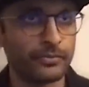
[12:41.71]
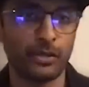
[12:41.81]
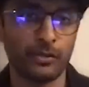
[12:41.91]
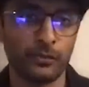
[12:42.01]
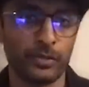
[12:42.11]
You
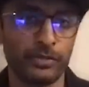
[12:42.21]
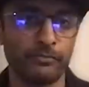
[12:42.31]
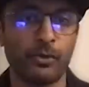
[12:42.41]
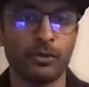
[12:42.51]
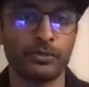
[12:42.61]
know, we
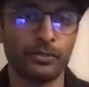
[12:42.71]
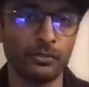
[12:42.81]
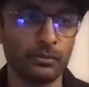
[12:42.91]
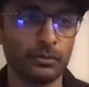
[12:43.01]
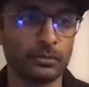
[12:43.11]
follow the
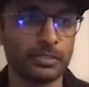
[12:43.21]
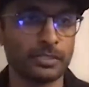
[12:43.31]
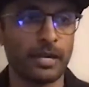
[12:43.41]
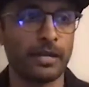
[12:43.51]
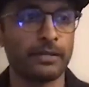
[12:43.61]
rules
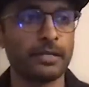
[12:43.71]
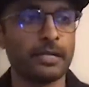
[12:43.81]
and